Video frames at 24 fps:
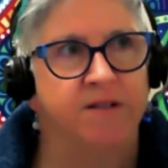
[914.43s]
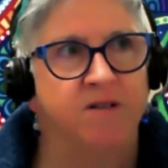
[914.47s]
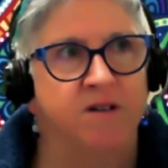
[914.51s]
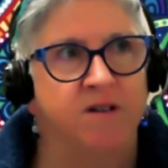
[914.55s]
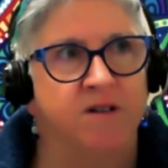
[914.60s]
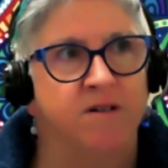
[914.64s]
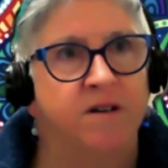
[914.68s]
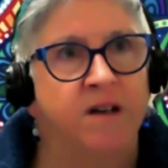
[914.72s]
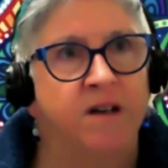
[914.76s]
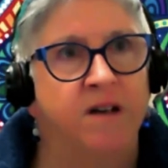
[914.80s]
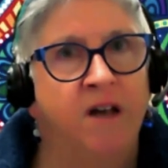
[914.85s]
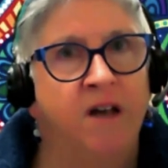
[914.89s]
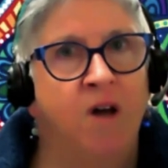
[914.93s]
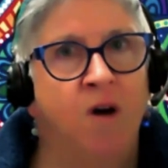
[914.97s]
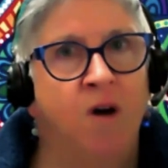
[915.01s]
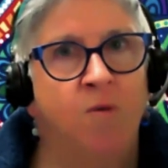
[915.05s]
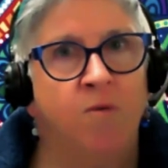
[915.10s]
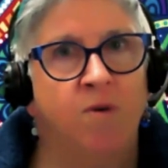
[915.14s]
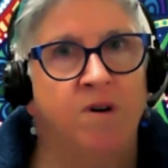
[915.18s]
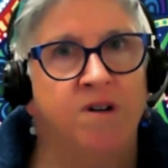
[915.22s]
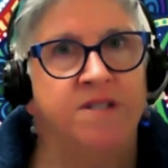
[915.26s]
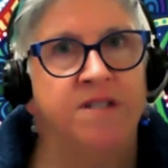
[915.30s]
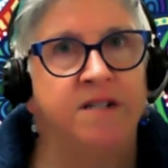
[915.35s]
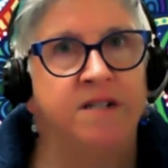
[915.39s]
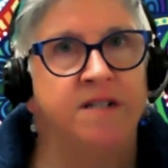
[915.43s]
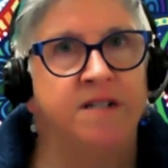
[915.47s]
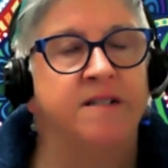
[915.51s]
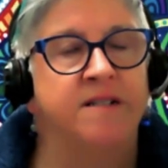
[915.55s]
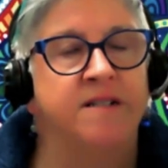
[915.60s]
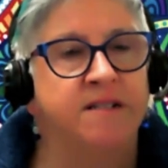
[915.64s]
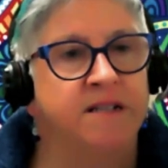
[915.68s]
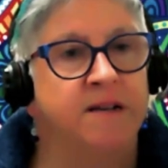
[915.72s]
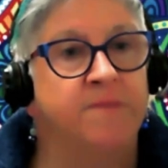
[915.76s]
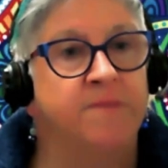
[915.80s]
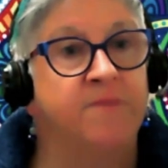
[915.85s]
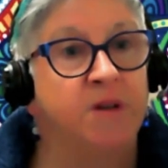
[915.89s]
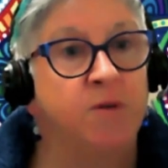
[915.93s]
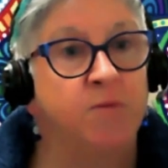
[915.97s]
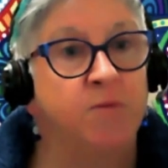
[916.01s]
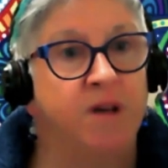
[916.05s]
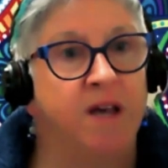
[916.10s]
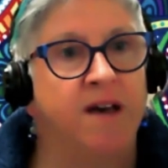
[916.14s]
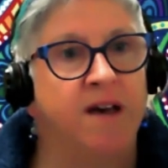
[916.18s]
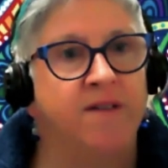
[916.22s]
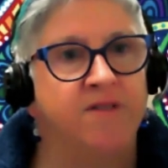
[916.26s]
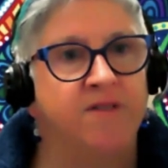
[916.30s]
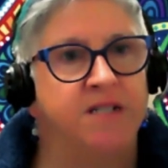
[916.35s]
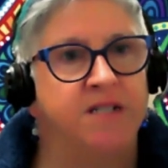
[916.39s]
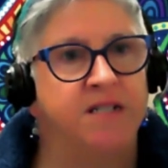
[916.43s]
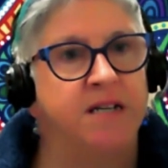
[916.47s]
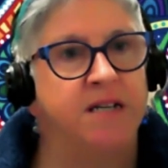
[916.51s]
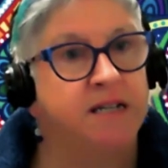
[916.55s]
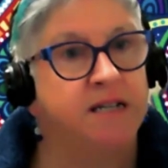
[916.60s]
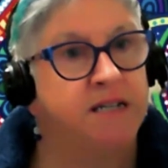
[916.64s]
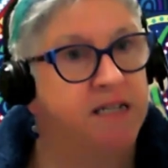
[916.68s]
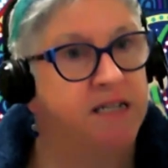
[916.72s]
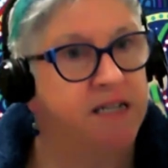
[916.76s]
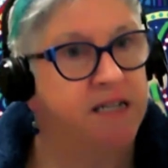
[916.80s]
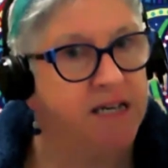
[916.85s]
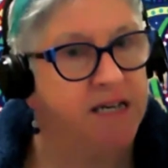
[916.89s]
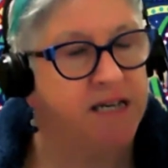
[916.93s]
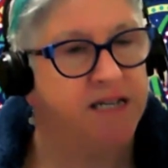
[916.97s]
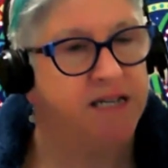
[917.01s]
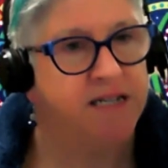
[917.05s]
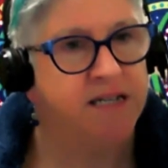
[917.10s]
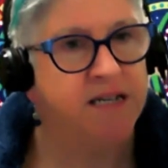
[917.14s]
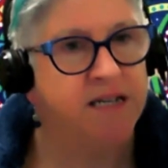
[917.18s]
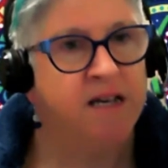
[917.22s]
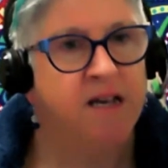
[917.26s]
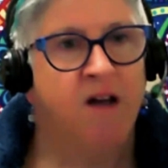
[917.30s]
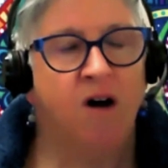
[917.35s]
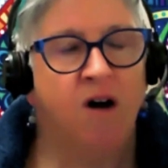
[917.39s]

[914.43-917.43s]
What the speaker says: So, whilst it isn't something we haven't done yet,